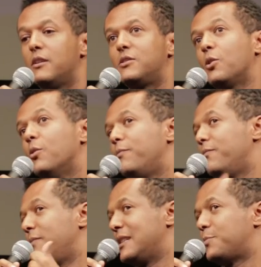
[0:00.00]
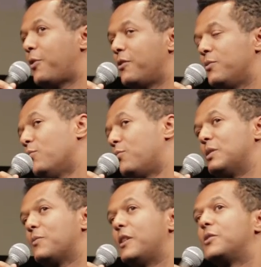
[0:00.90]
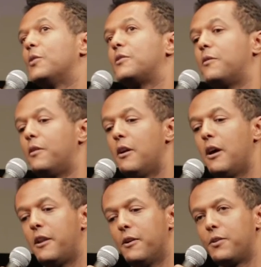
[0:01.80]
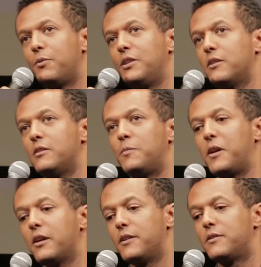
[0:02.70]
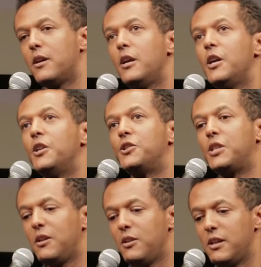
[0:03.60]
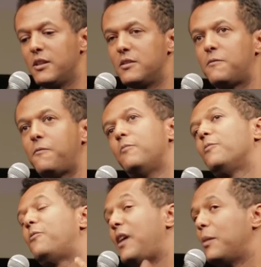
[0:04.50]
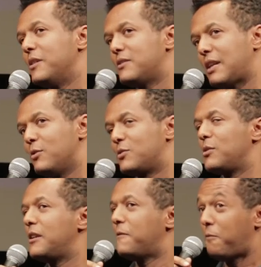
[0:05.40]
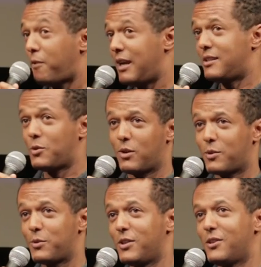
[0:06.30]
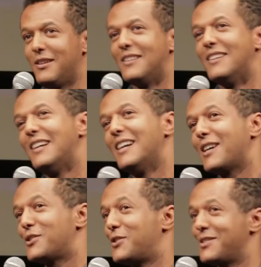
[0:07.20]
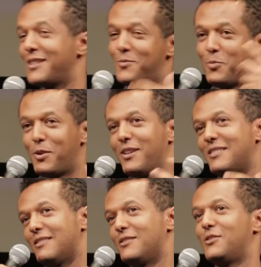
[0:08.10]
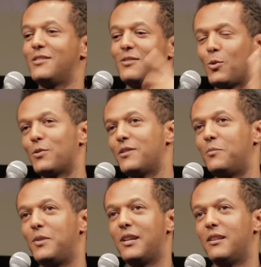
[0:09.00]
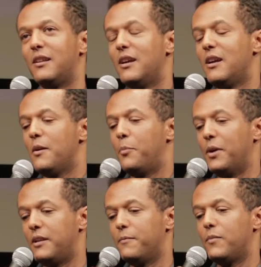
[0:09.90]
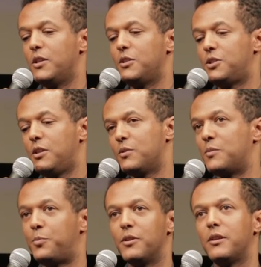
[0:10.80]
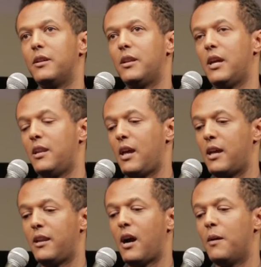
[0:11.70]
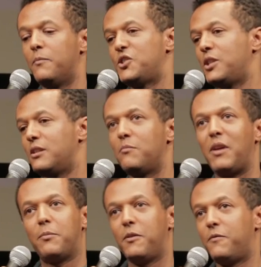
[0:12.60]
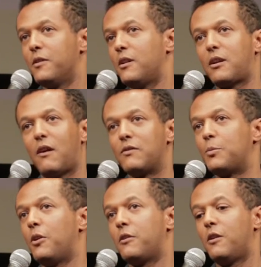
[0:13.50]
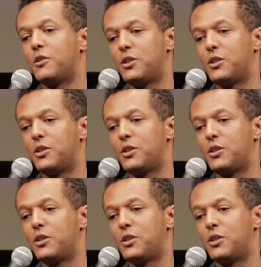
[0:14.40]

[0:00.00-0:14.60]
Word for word: So that's part of the reason why I chose her. Another reason is because she is famous. I was really afraid to work with her, because she's experienced and she's older than me, but she was brilliant, and she didn't make me feel uncomfortable at all.